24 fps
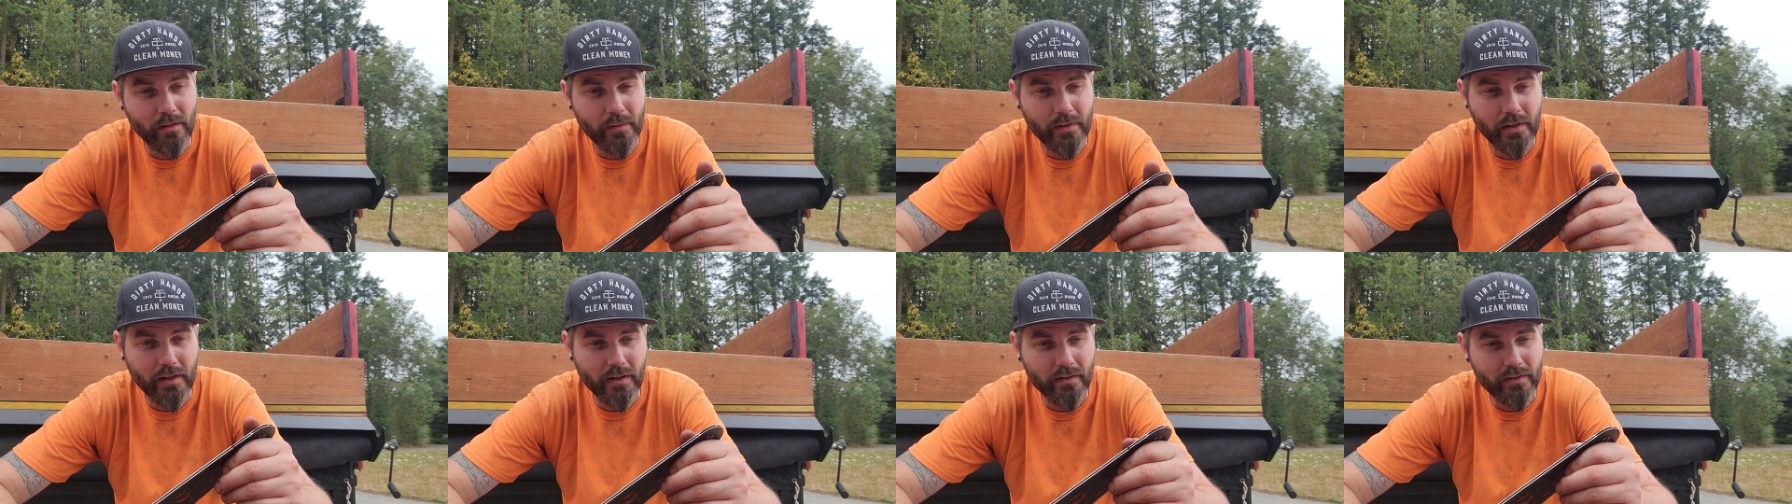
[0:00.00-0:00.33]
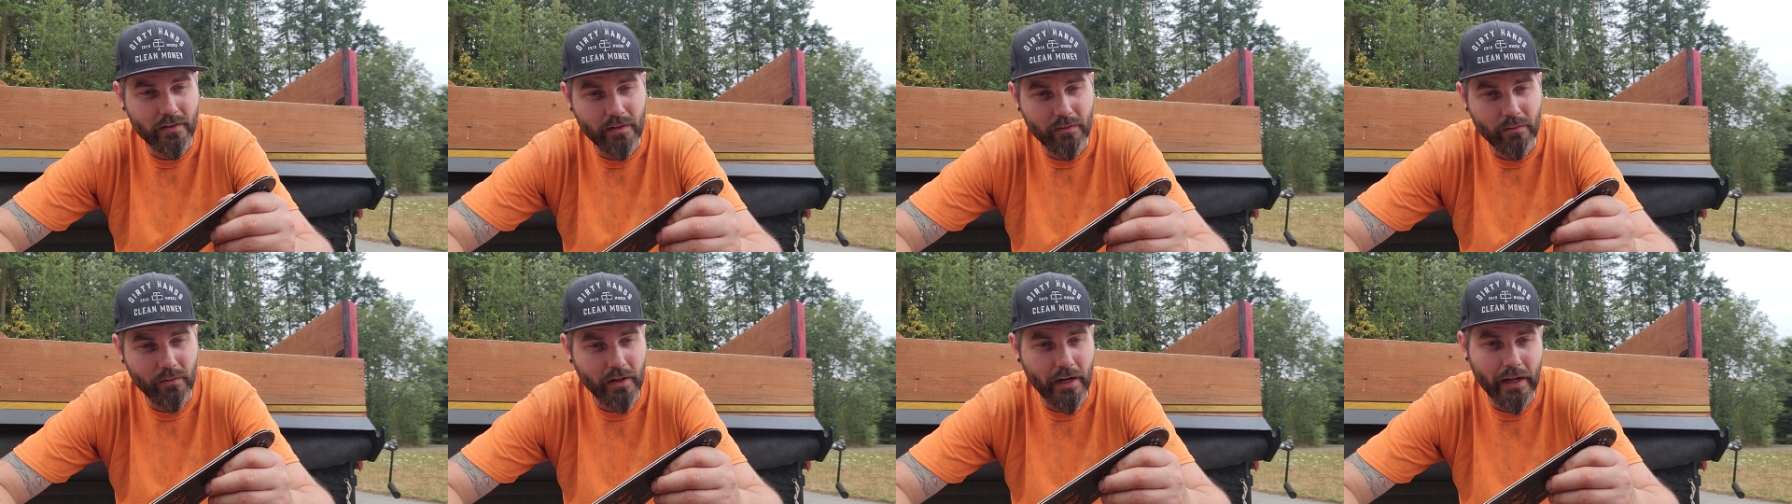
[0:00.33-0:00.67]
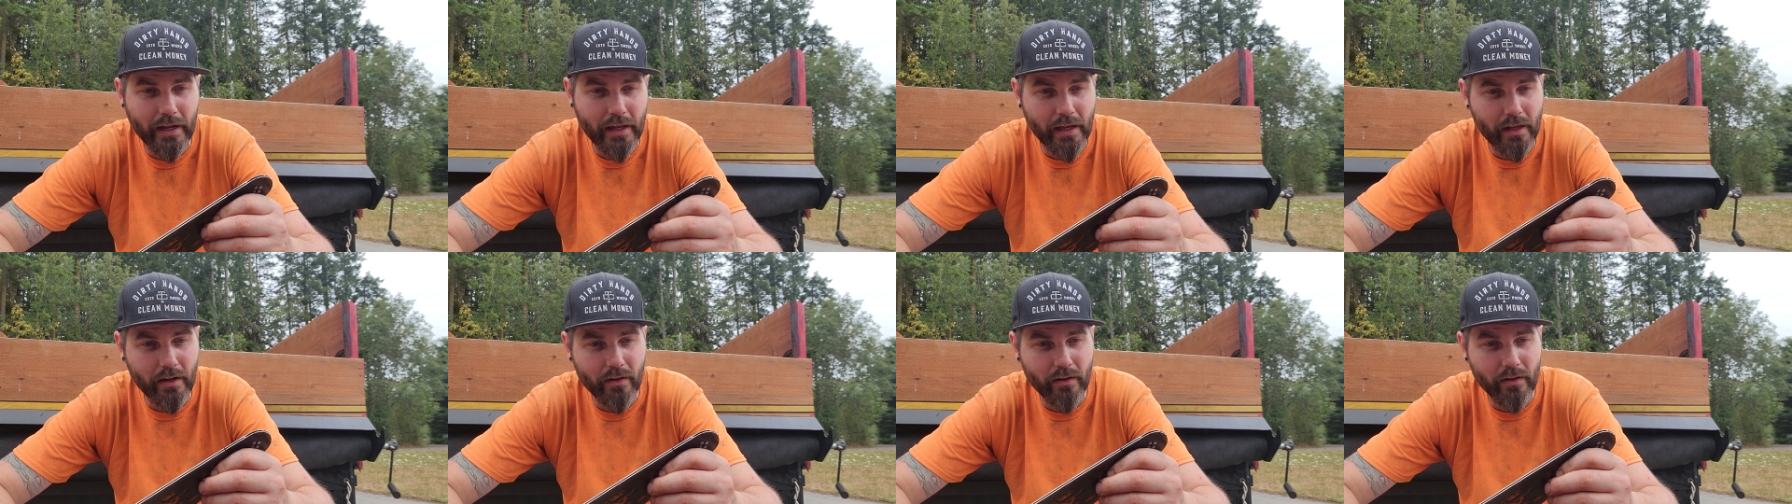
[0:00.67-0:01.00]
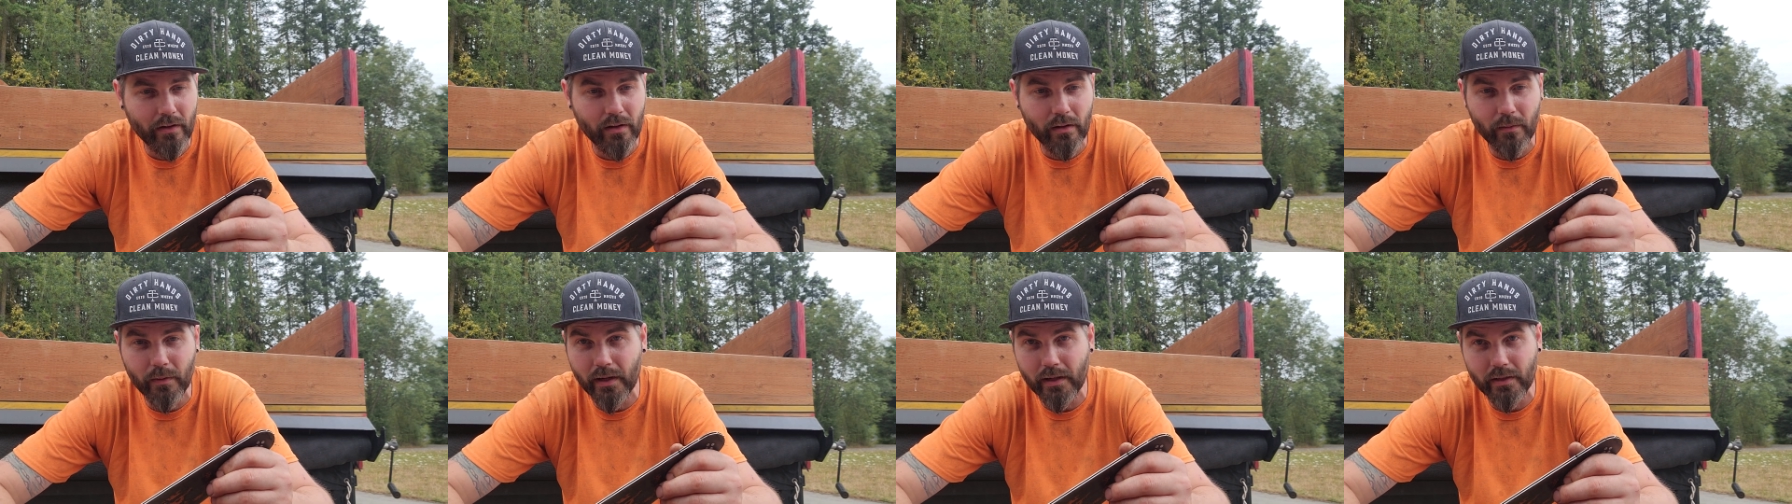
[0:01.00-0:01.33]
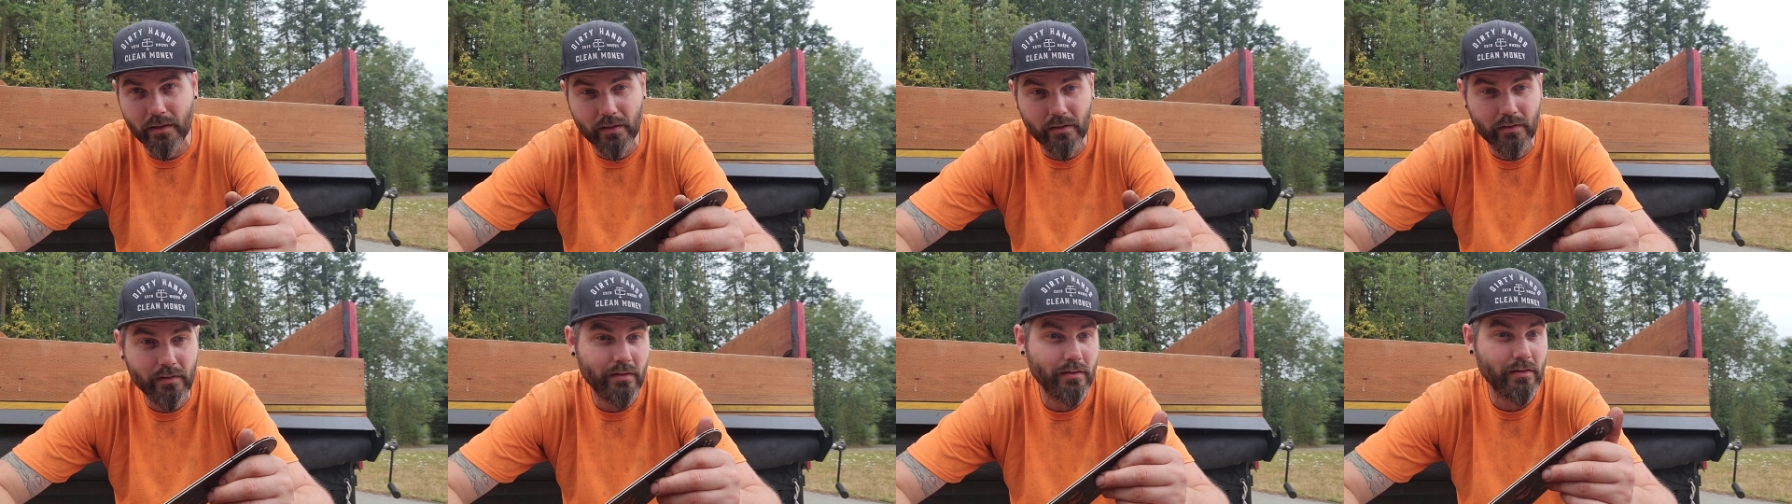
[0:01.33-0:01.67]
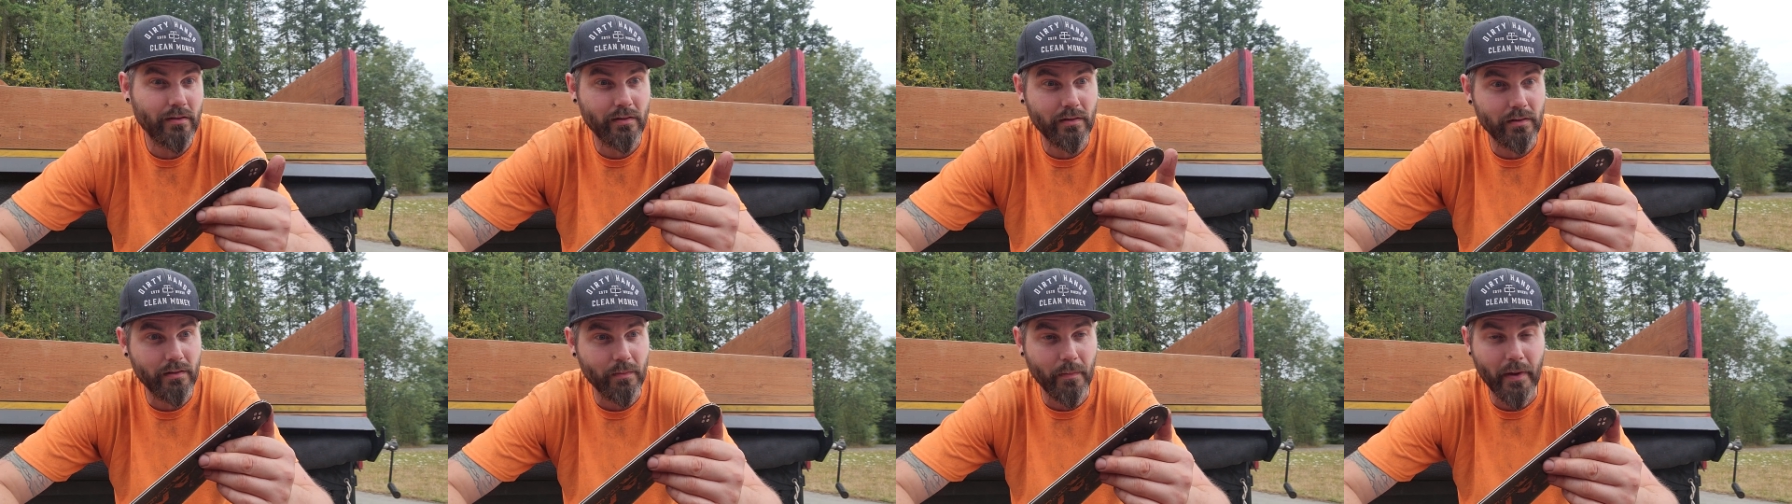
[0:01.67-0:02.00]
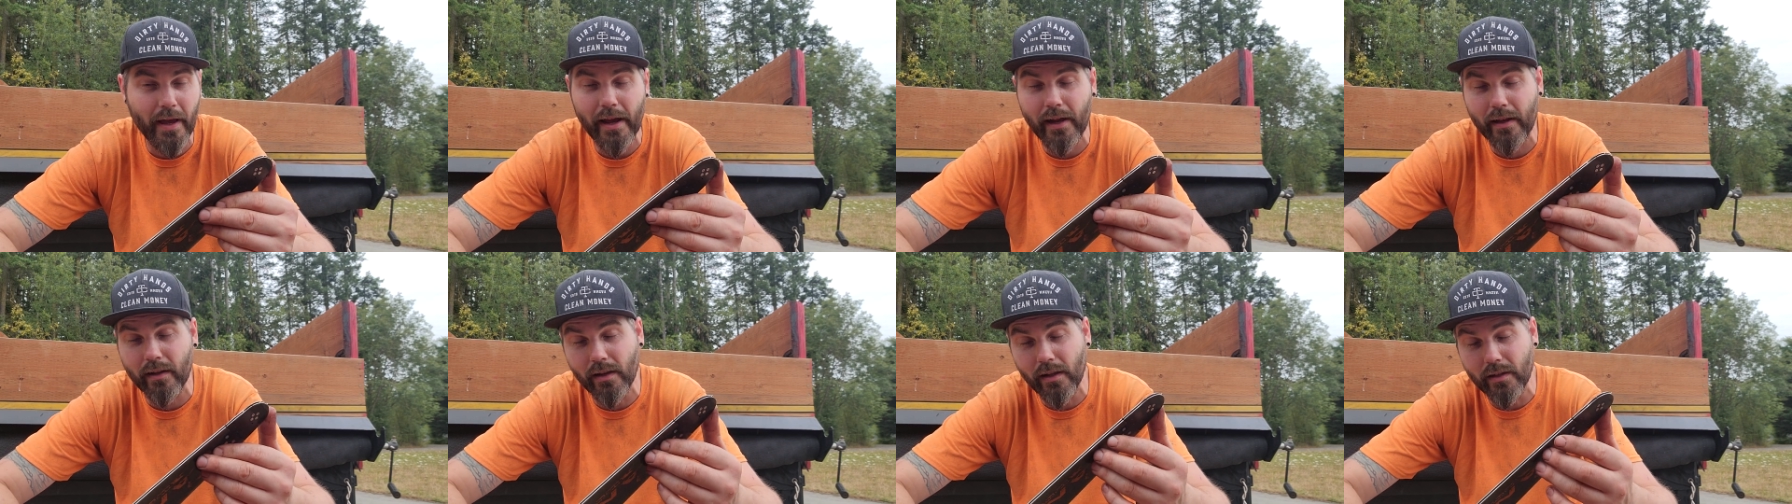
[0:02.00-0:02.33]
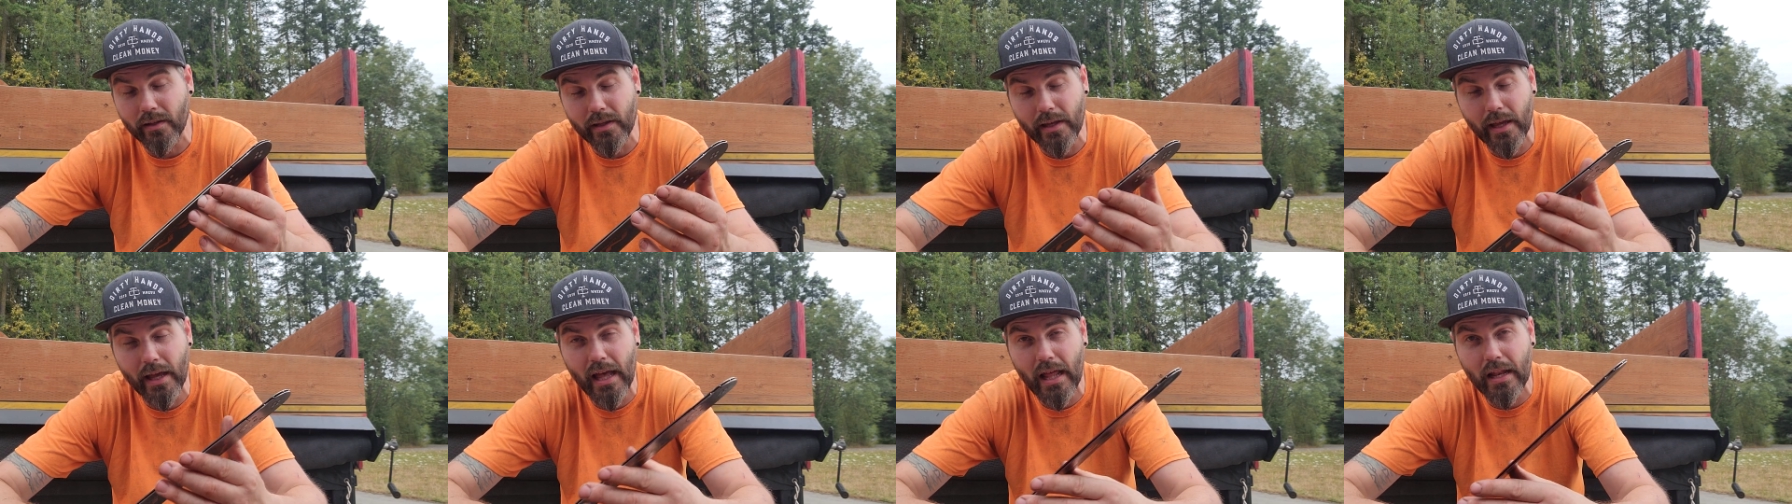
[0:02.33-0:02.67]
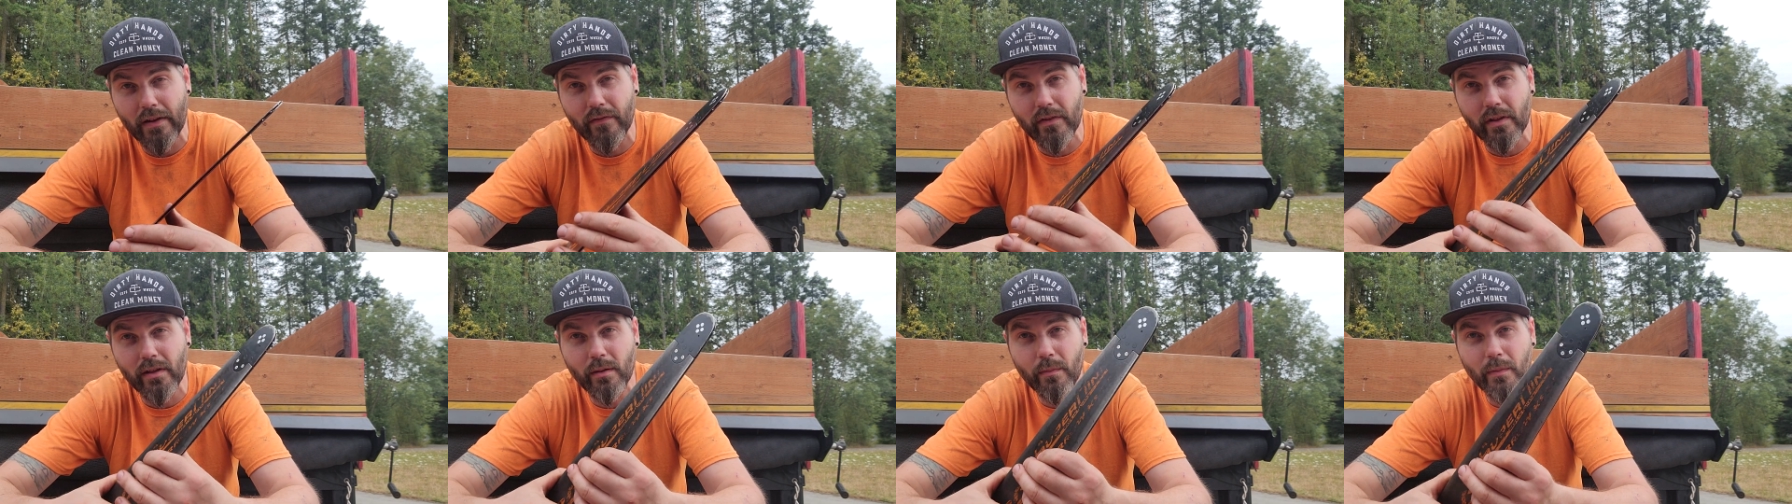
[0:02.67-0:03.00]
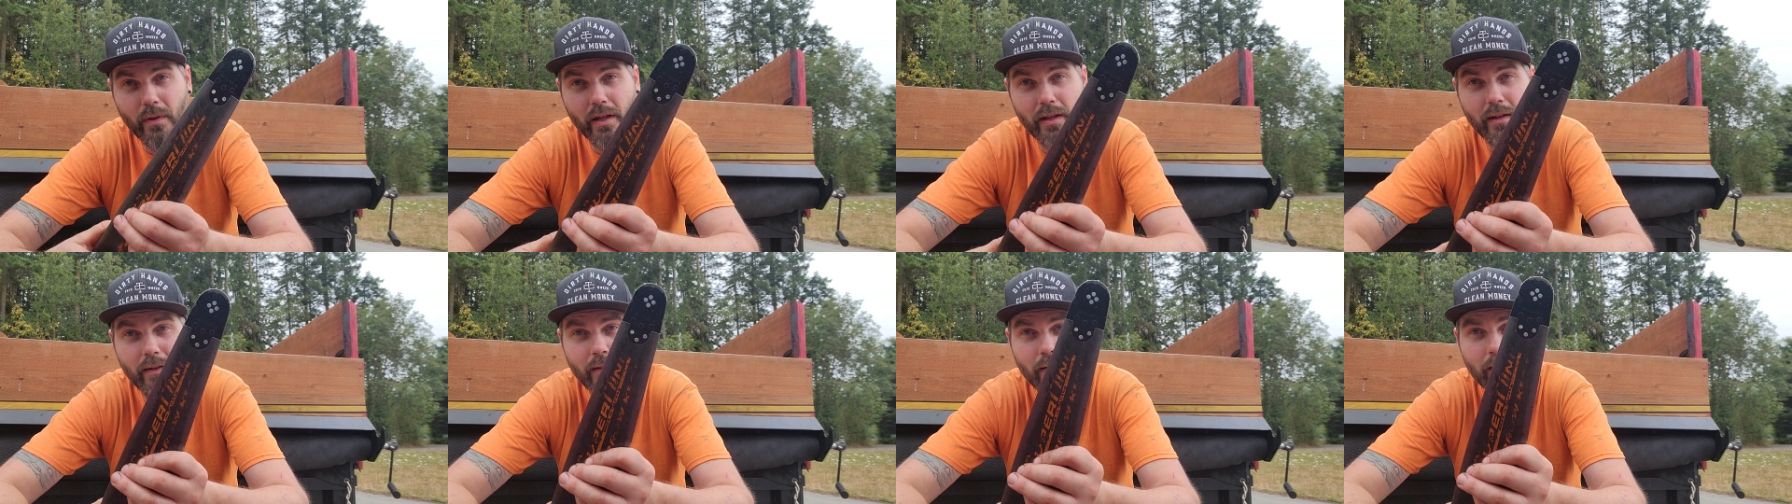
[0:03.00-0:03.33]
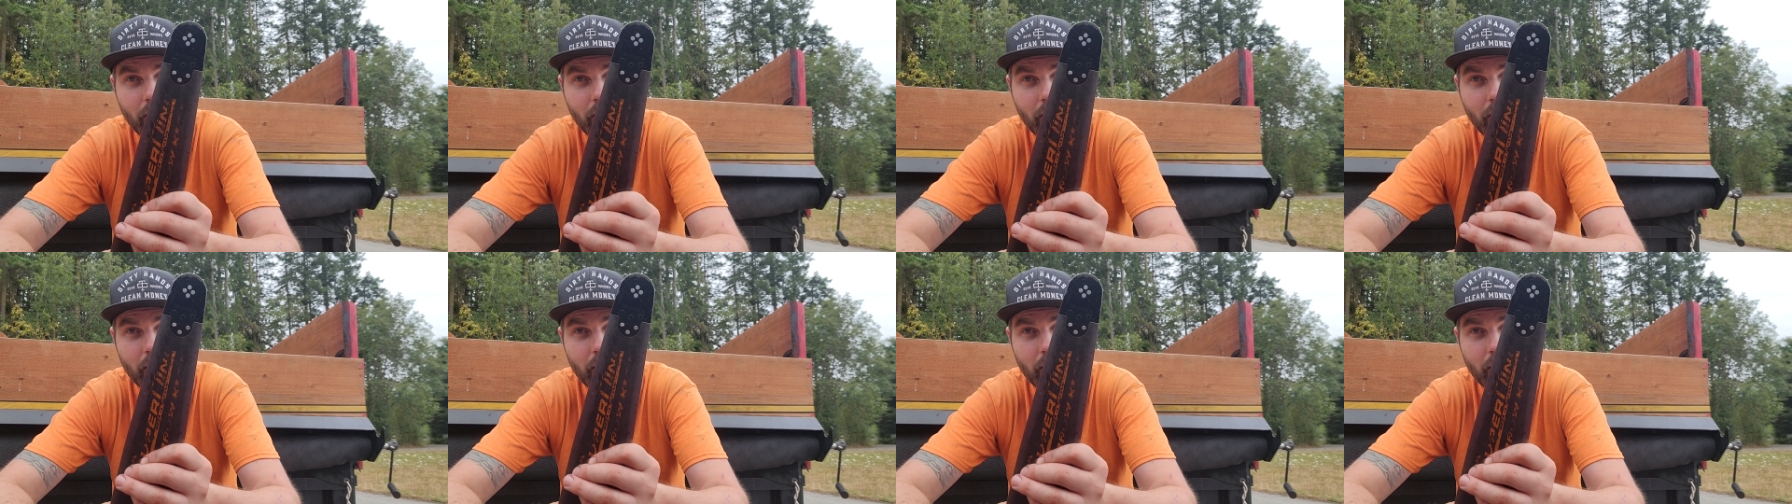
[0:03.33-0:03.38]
because when I get home I just smack it on the anvil, but